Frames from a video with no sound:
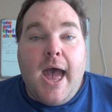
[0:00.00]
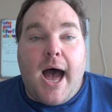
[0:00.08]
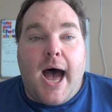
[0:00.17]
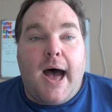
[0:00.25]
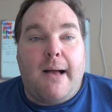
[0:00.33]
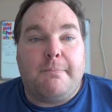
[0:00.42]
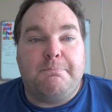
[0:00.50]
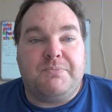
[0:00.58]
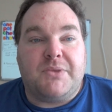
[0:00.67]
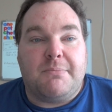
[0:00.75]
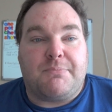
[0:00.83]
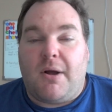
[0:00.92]

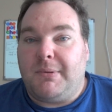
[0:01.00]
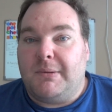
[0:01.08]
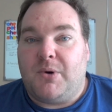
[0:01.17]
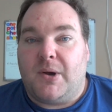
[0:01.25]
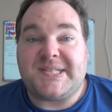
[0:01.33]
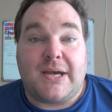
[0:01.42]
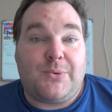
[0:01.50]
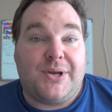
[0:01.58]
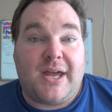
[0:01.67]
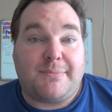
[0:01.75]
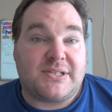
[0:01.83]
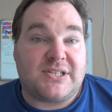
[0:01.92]
Problem was they
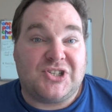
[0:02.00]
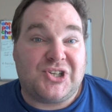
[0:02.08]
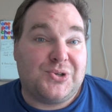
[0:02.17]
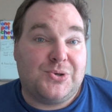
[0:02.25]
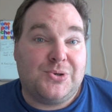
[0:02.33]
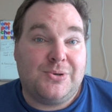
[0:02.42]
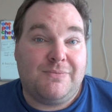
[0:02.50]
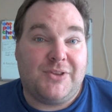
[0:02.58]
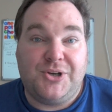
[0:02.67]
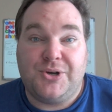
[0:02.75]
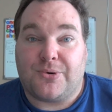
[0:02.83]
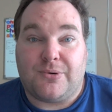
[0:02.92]
weren't able to do
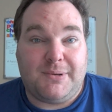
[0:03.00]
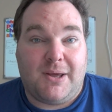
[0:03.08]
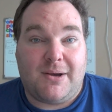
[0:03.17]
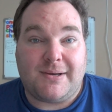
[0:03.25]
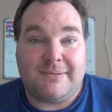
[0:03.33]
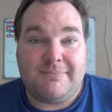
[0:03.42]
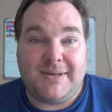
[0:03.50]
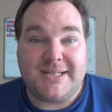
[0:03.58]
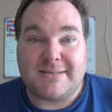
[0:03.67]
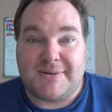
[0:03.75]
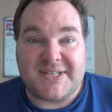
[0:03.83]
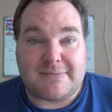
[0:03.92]
the neural block
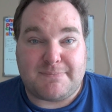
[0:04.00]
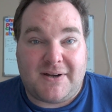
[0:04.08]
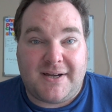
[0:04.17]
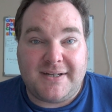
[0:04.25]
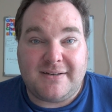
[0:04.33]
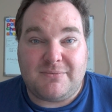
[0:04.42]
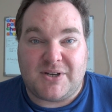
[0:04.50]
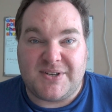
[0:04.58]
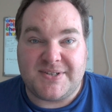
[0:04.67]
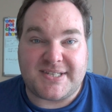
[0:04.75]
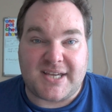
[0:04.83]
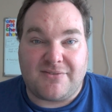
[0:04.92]
into my spine
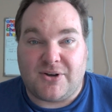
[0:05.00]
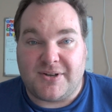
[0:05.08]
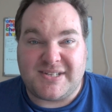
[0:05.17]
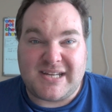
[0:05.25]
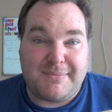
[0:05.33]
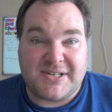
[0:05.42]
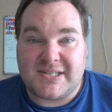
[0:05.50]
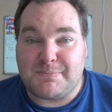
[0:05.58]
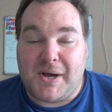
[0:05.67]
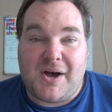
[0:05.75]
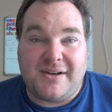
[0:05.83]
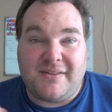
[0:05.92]
because I've got a damaged
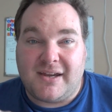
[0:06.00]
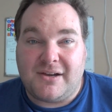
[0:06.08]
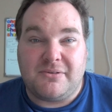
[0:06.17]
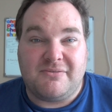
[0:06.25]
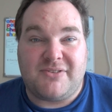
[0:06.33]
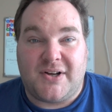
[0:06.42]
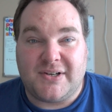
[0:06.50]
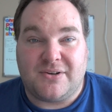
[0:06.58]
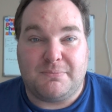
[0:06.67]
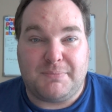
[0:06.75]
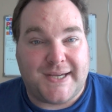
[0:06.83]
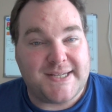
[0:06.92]
spine, and they couldn't find a
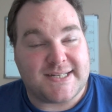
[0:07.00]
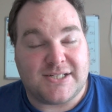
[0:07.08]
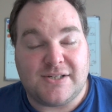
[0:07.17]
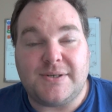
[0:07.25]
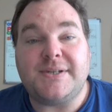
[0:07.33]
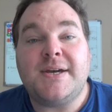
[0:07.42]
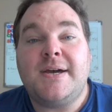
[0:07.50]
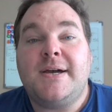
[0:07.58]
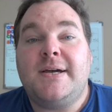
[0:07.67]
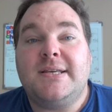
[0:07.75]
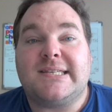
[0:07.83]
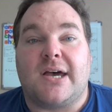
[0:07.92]
good place to do it.
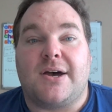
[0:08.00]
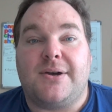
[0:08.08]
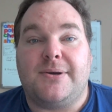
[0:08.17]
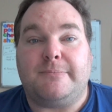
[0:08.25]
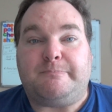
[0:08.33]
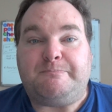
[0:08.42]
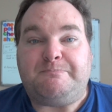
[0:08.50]
So